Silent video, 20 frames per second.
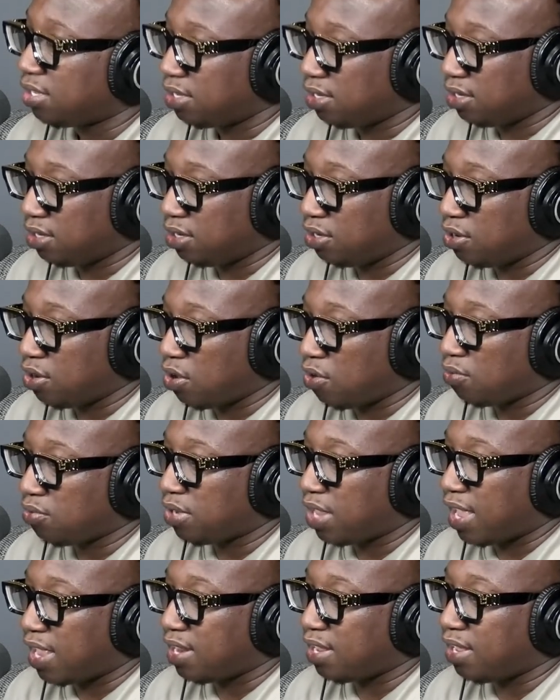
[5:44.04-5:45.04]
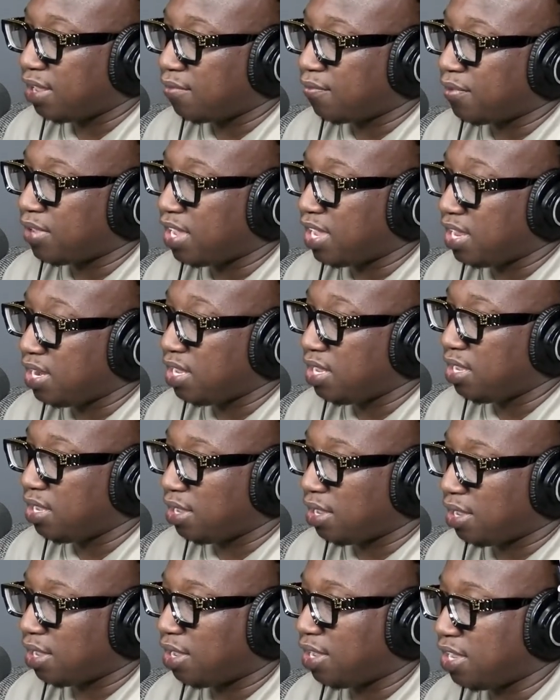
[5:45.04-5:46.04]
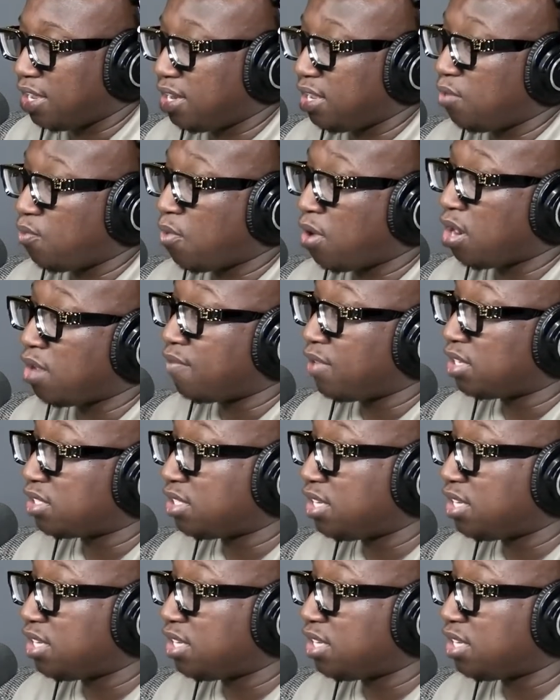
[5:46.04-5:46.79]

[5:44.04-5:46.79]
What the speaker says: you know, that if any one of us